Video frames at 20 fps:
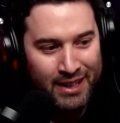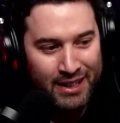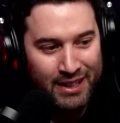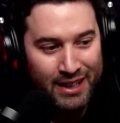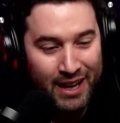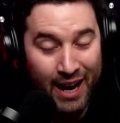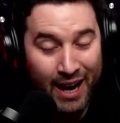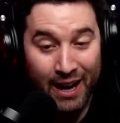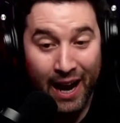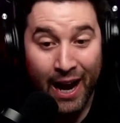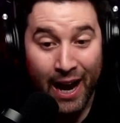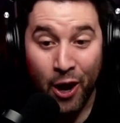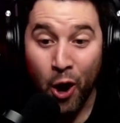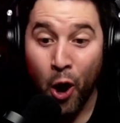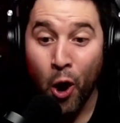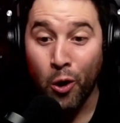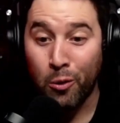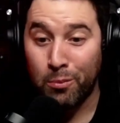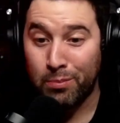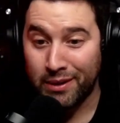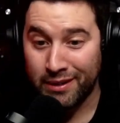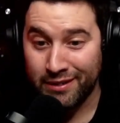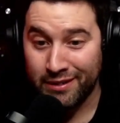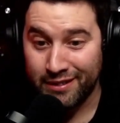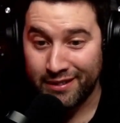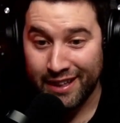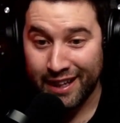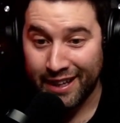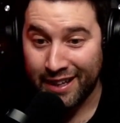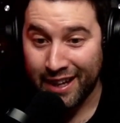I hope
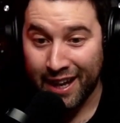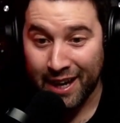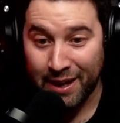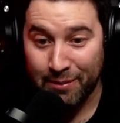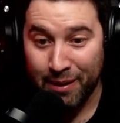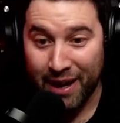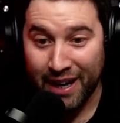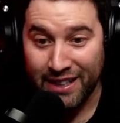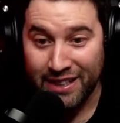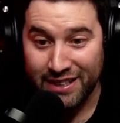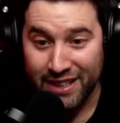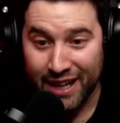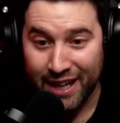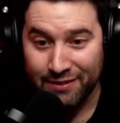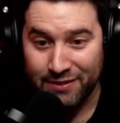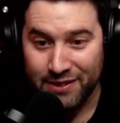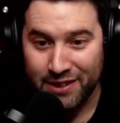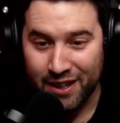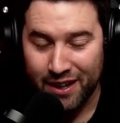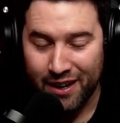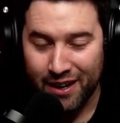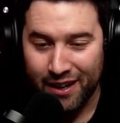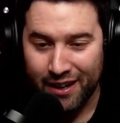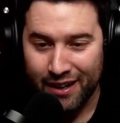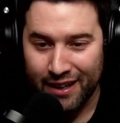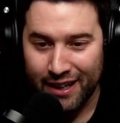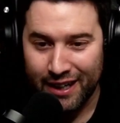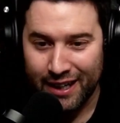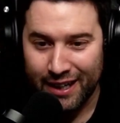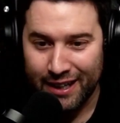that none of my chefs
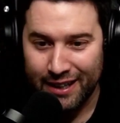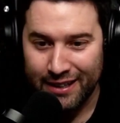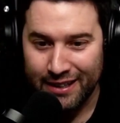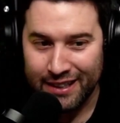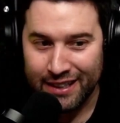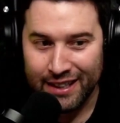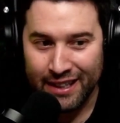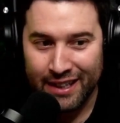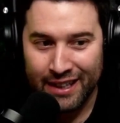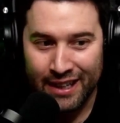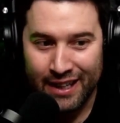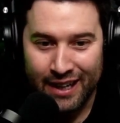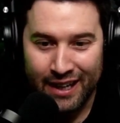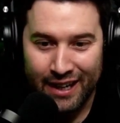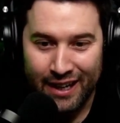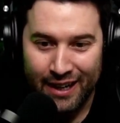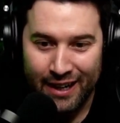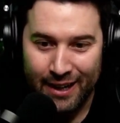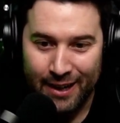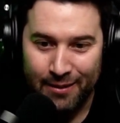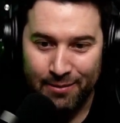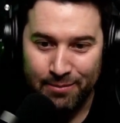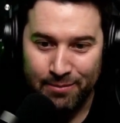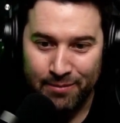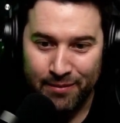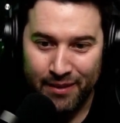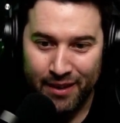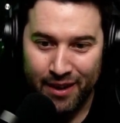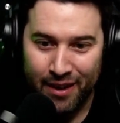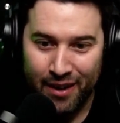are
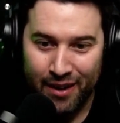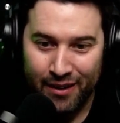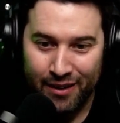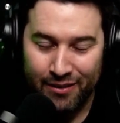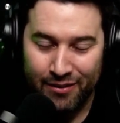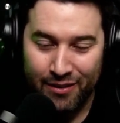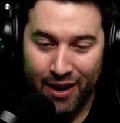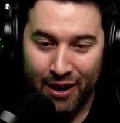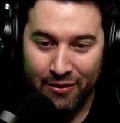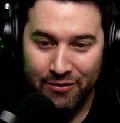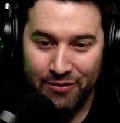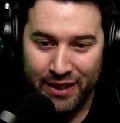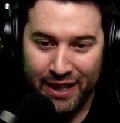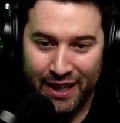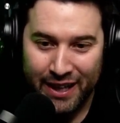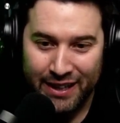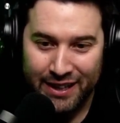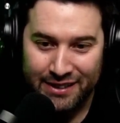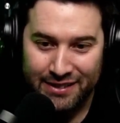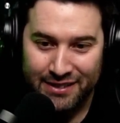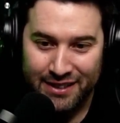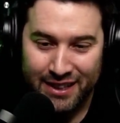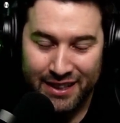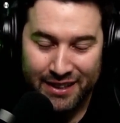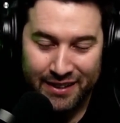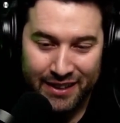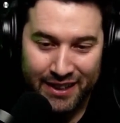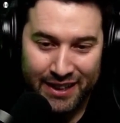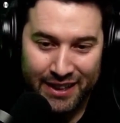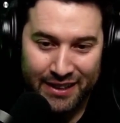Ralph Fiennes
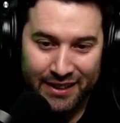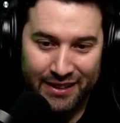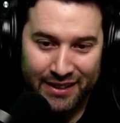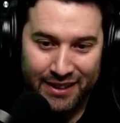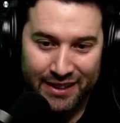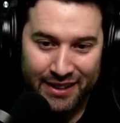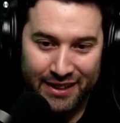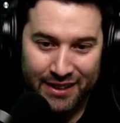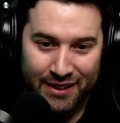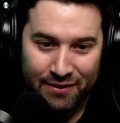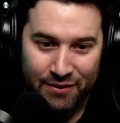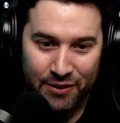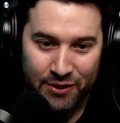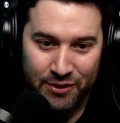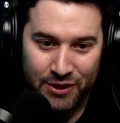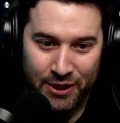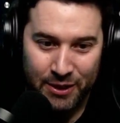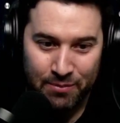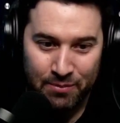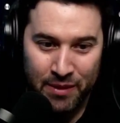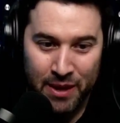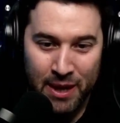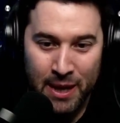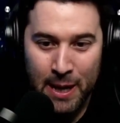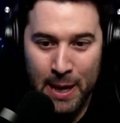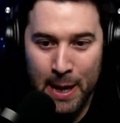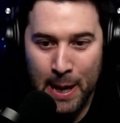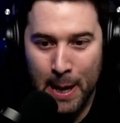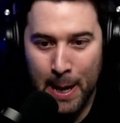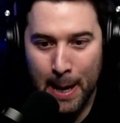in the future.
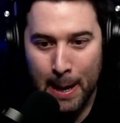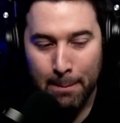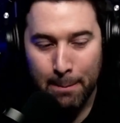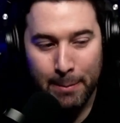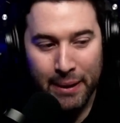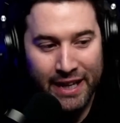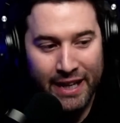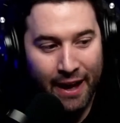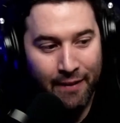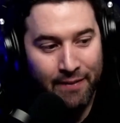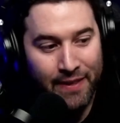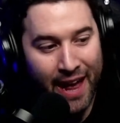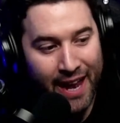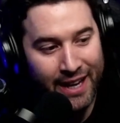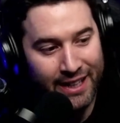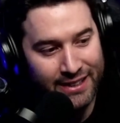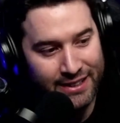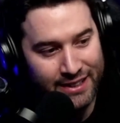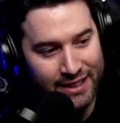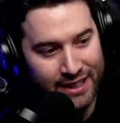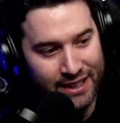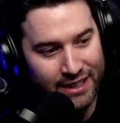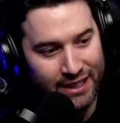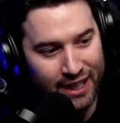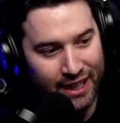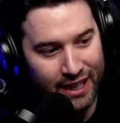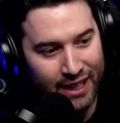But yeah, that is the